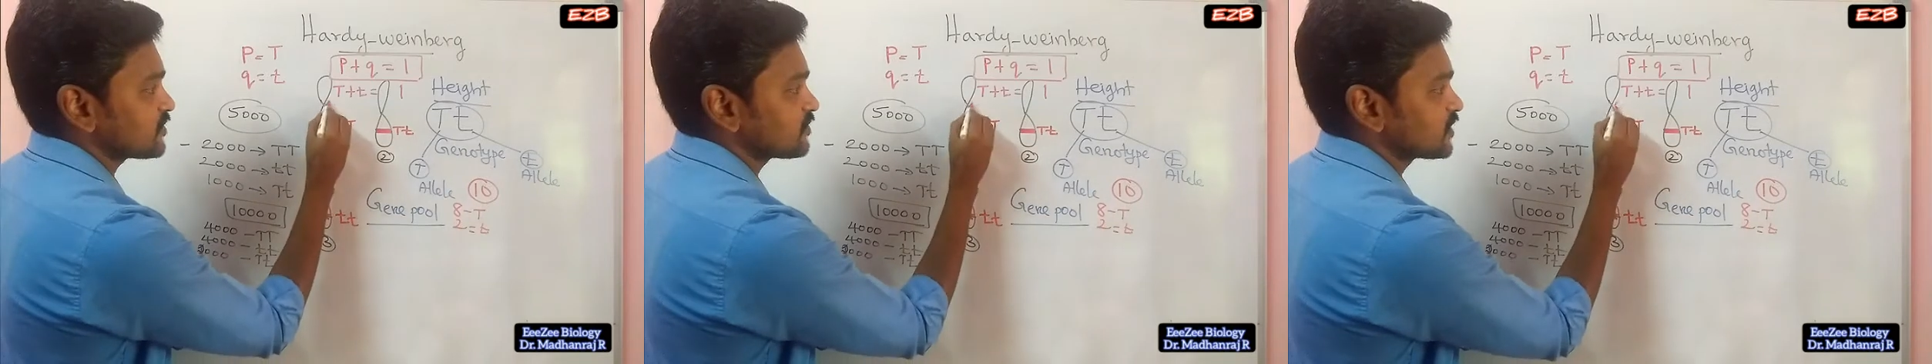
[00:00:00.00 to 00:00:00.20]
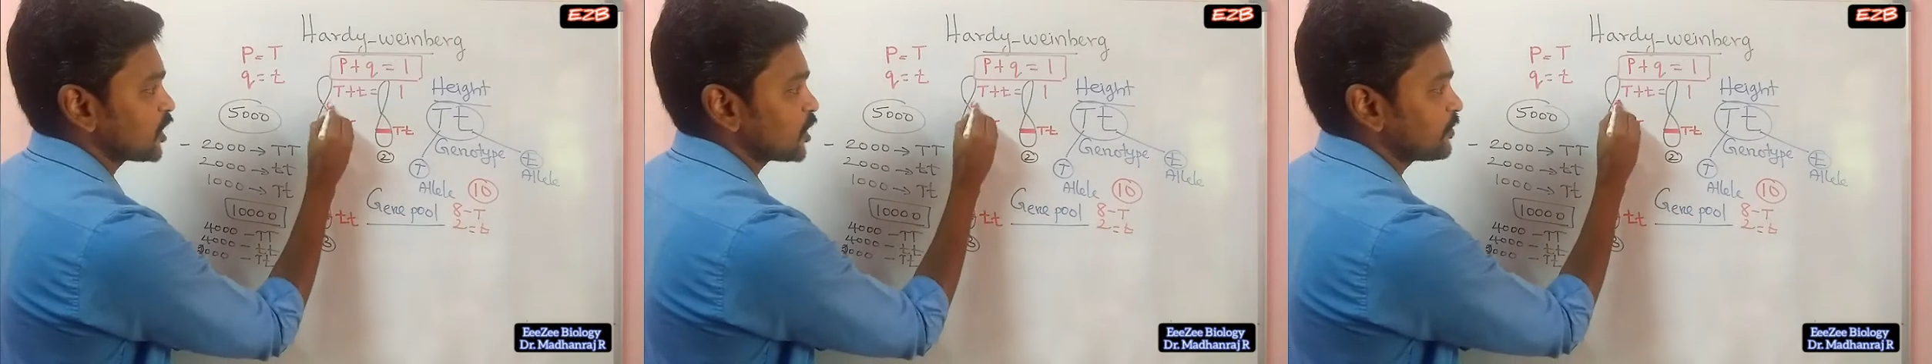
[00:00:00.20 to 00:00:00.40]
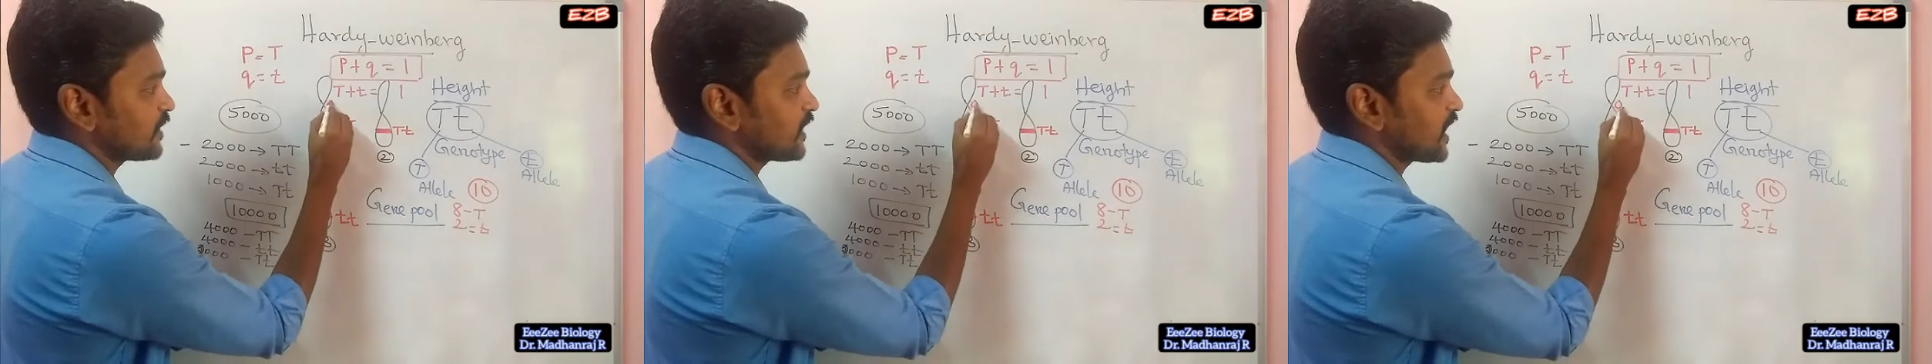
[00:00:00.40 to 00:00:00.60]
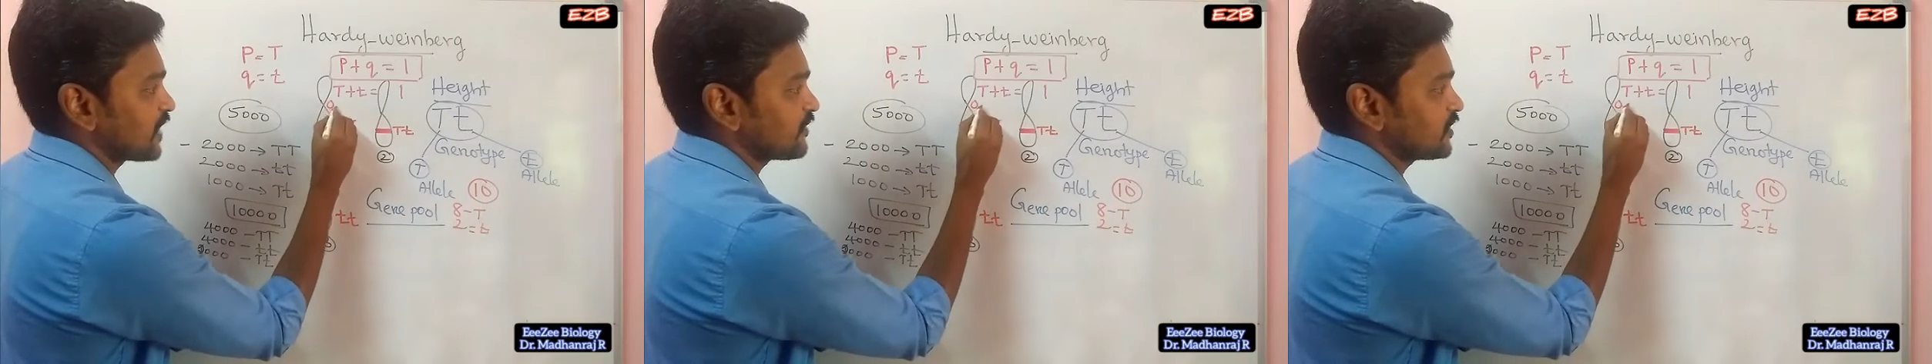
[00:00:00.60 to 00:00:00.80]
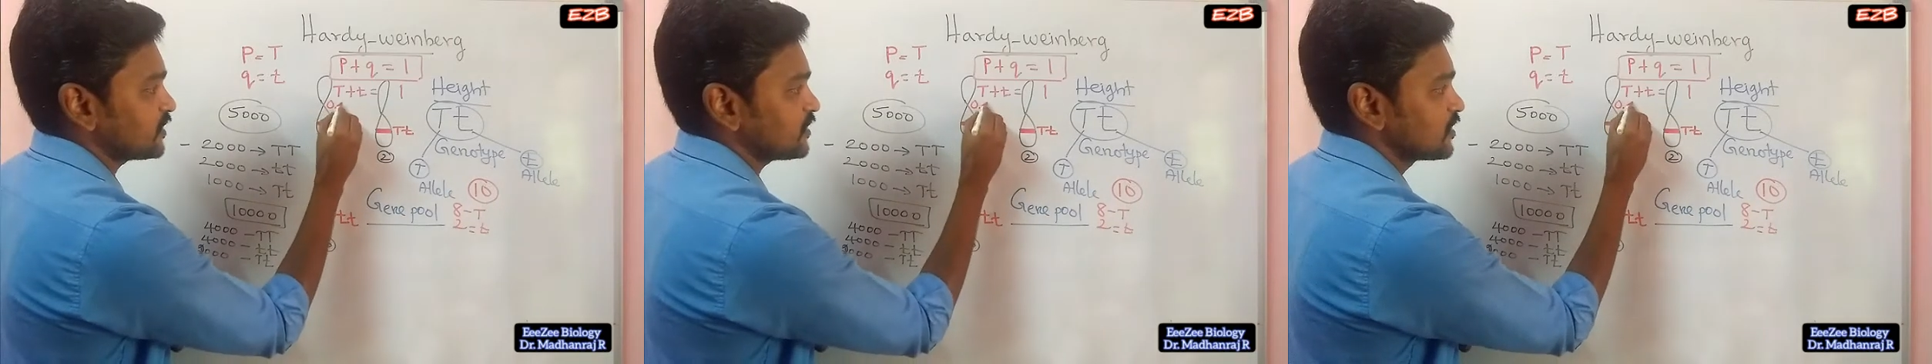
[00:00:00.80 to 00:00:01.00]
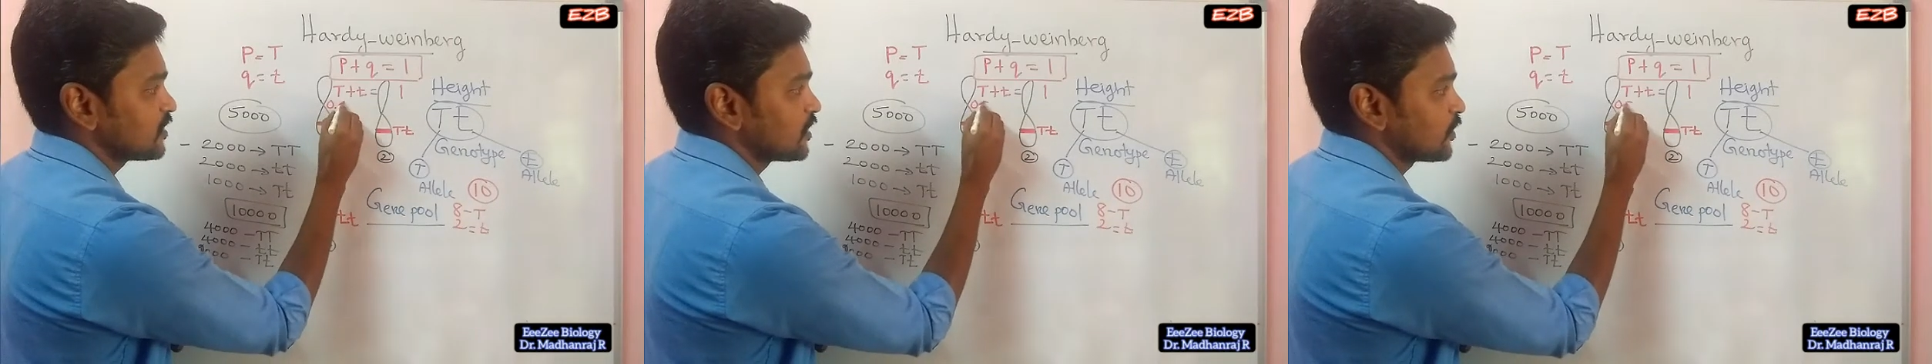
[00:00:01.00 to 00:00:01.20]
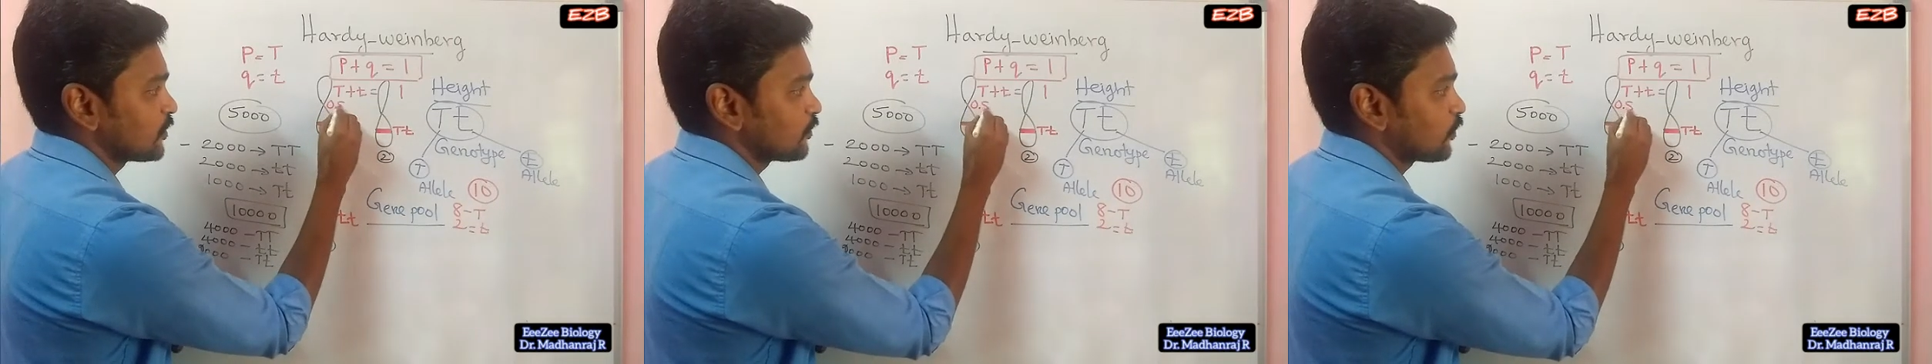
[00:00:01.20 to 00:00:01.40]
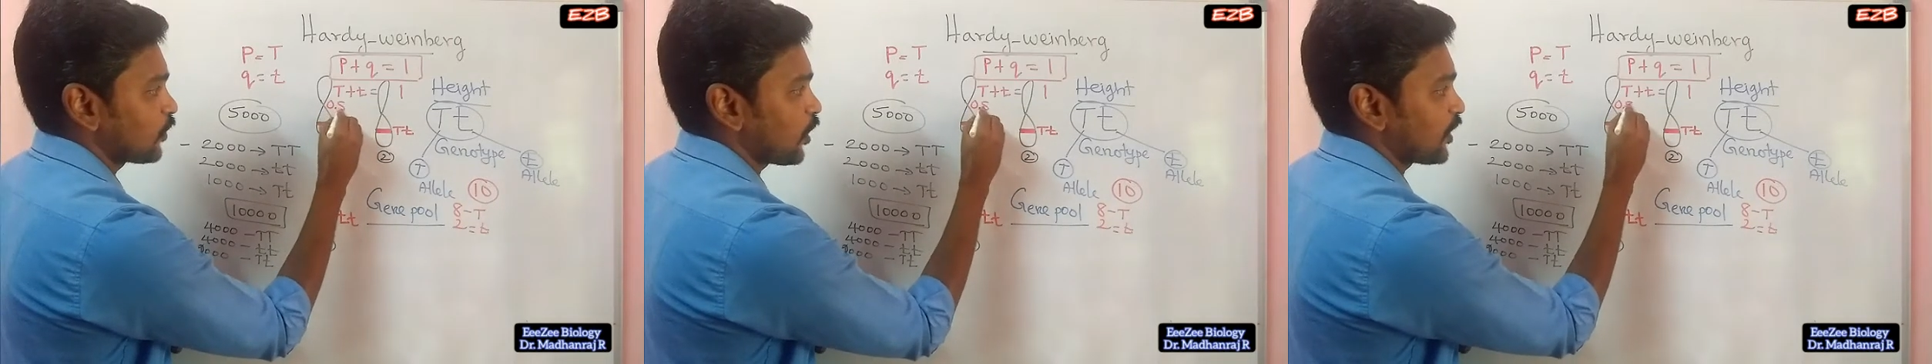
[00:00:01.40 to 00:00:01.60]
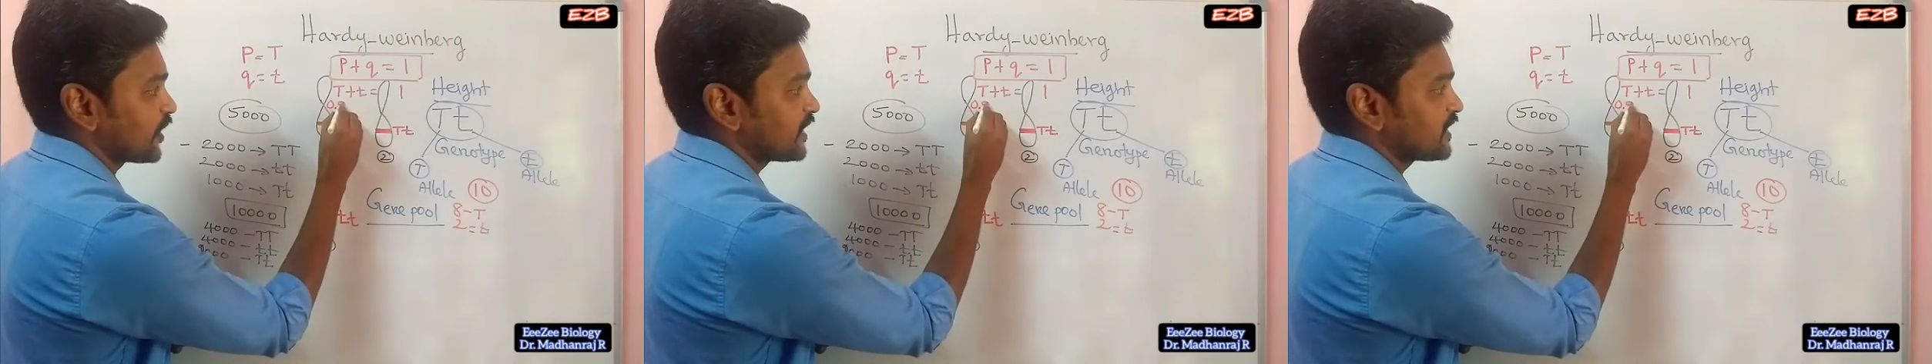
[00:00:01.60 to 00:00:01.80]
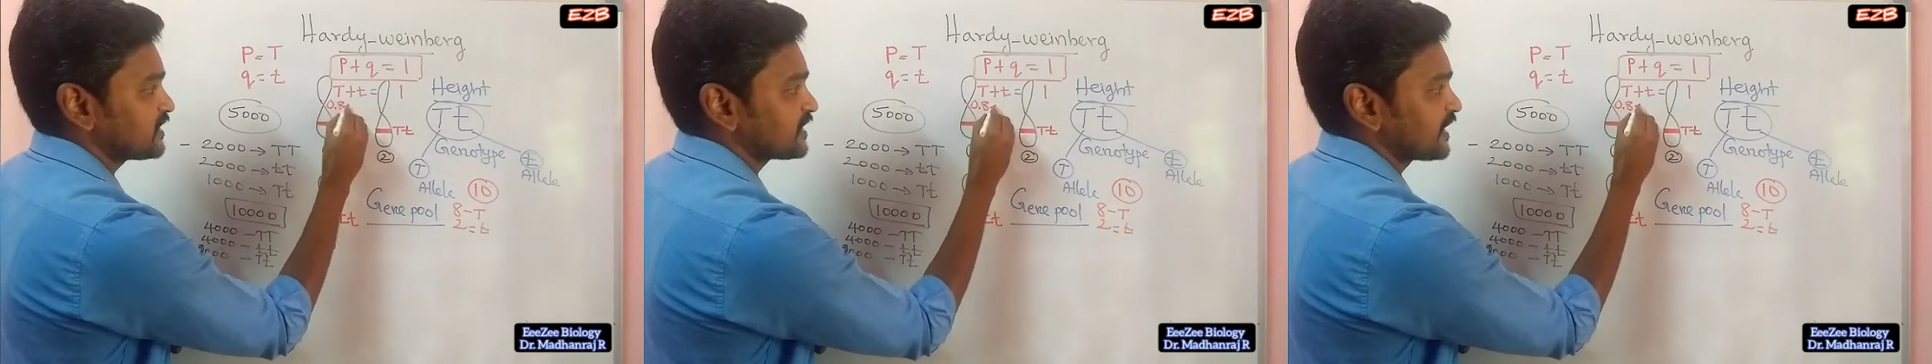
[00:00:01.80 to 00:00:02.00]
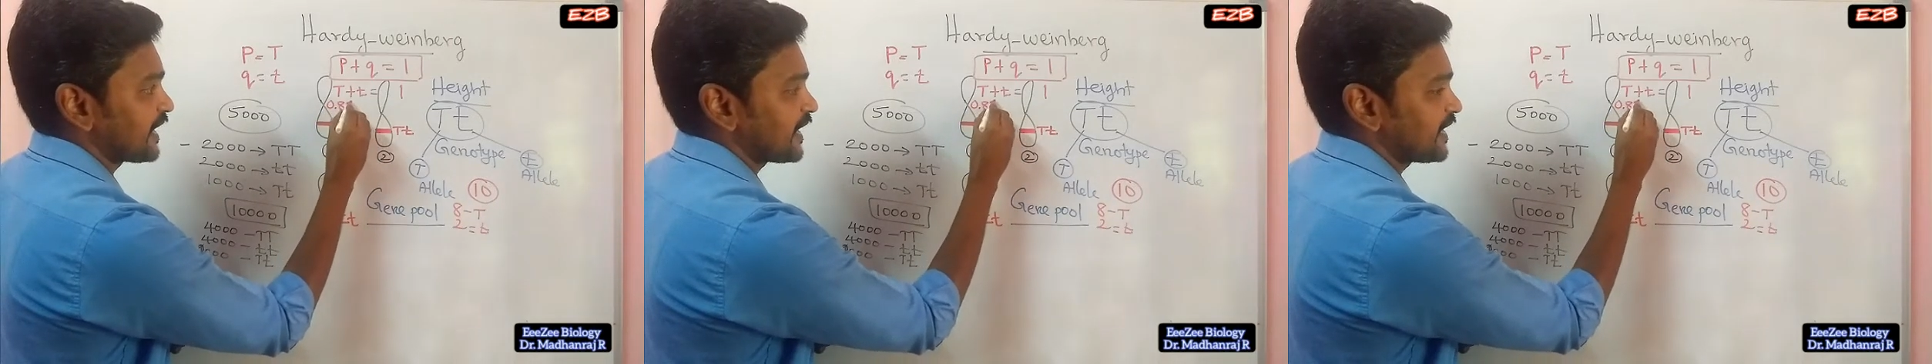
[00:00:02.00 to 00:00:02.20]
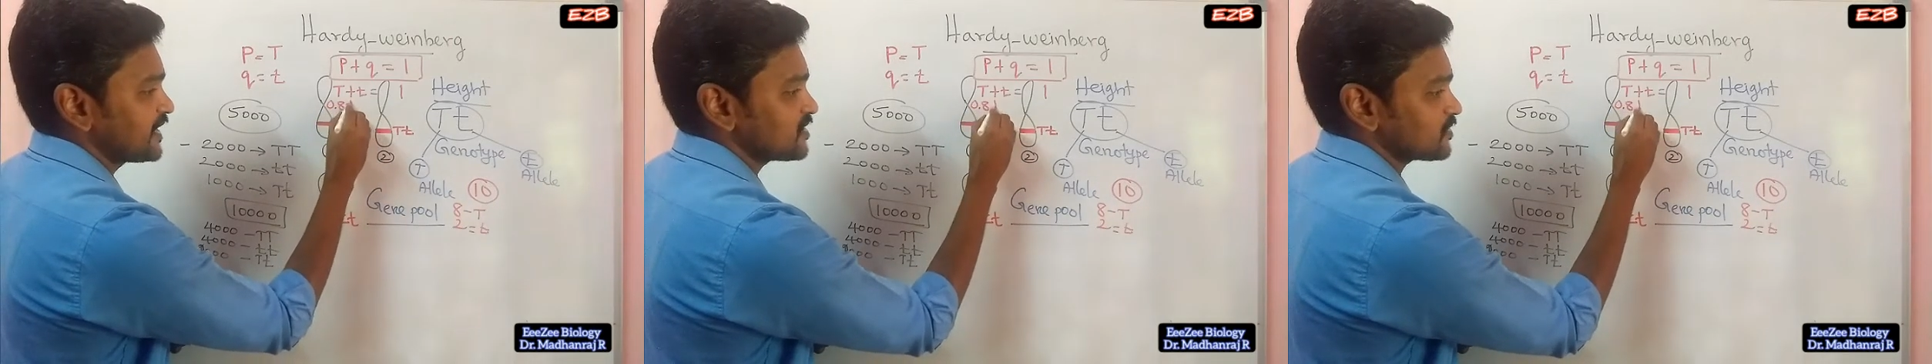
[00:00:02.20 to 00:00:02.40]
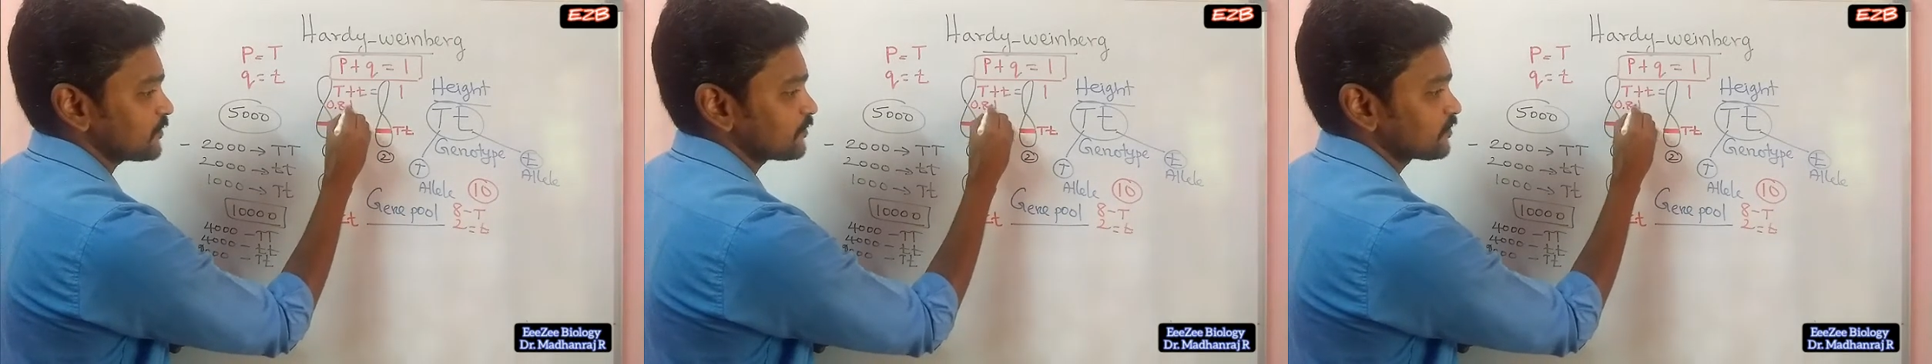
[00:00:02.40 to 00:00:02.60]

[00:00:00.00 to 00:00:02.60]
they will be having 0.8